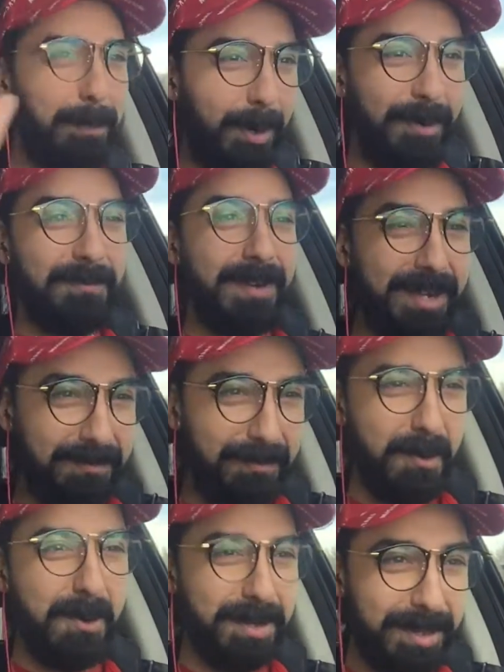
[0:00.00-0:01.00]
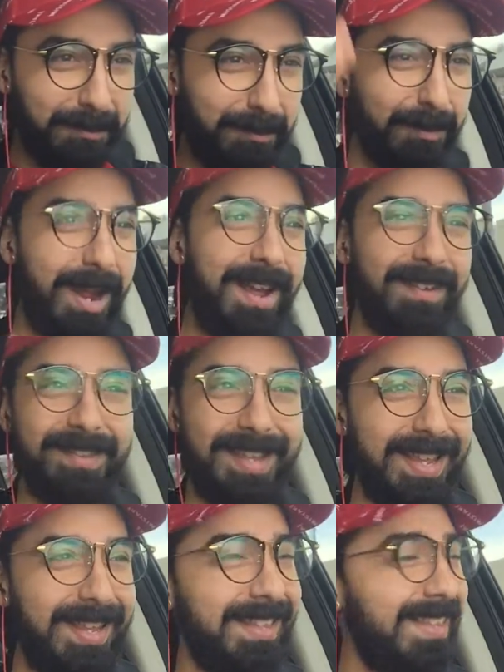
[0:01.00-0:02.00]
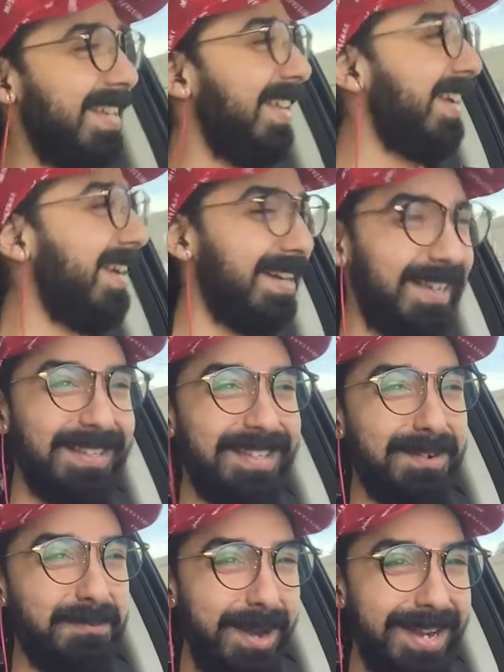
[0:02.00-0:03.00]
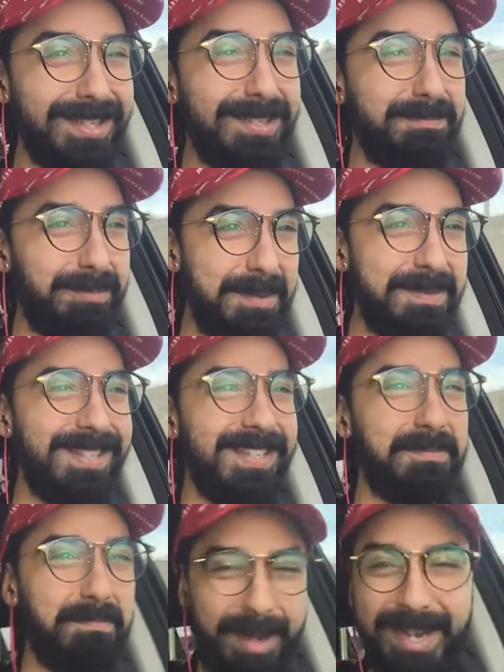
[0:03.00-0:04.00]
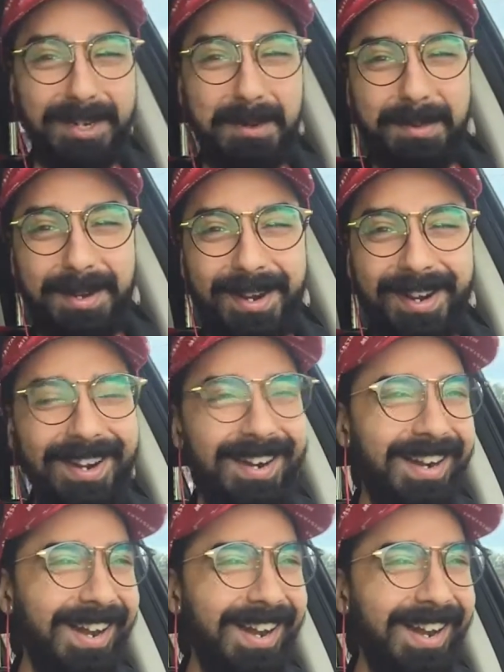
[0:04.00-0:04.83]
Perfect for the the the uh, the white supremacist biker bar.